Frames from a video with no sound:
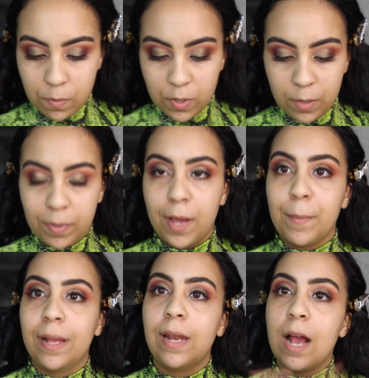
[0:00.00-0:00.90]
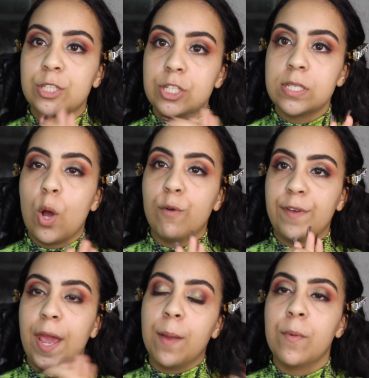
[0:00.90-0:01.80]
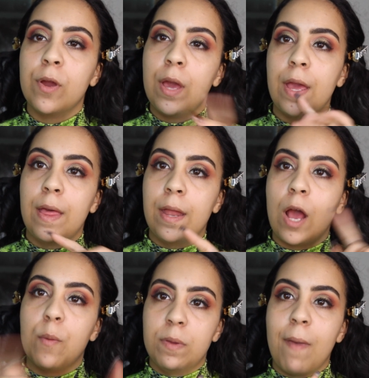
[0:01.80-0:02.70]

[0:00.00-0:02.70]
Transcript: I'm going to apply my lashes off camera and I'll be